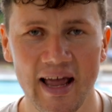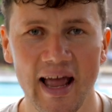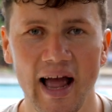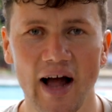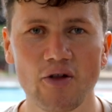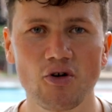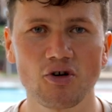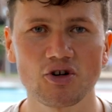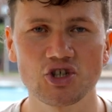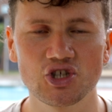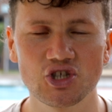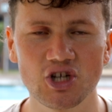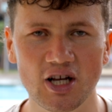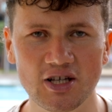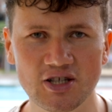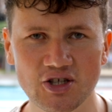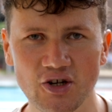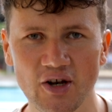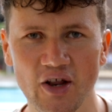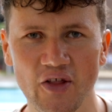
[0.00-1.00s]
And you're
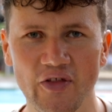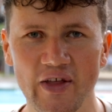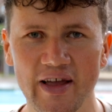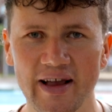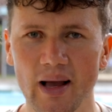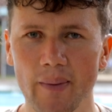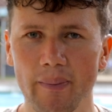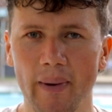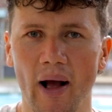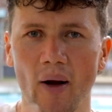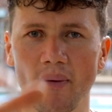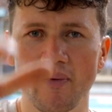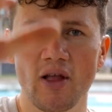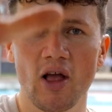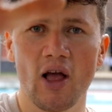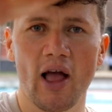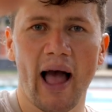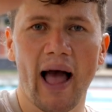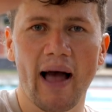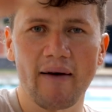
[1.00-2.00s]
just going to think about
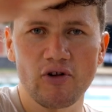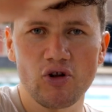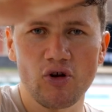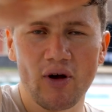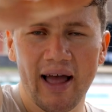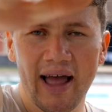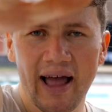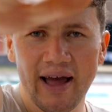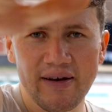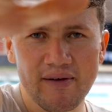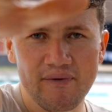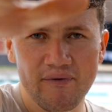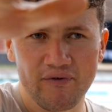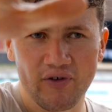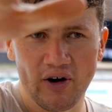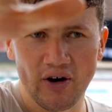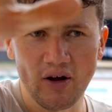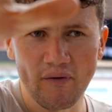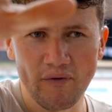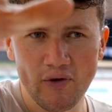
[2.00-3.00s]
having your hand in
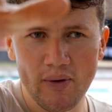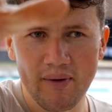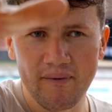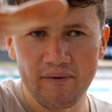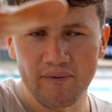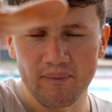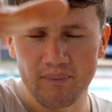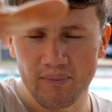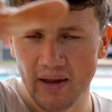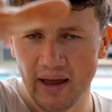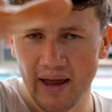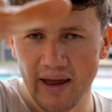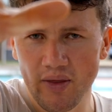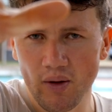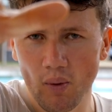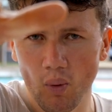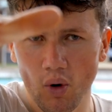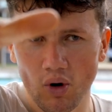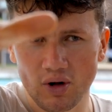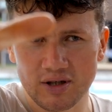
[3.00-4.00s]
front of you in
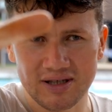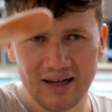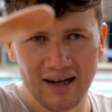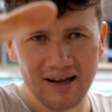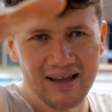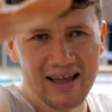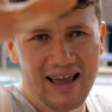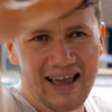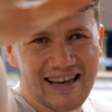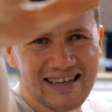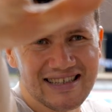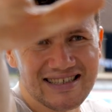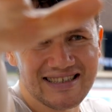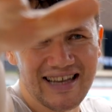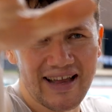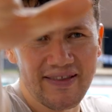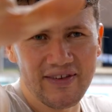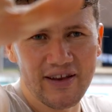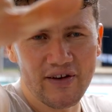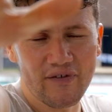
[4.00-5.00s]
the water,
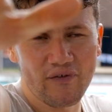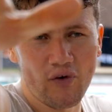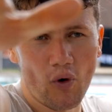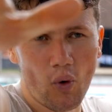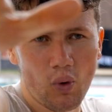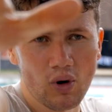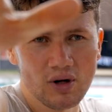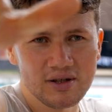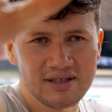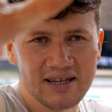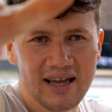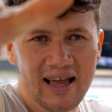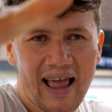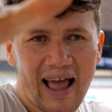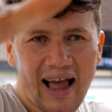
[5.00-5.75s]
extended forwards,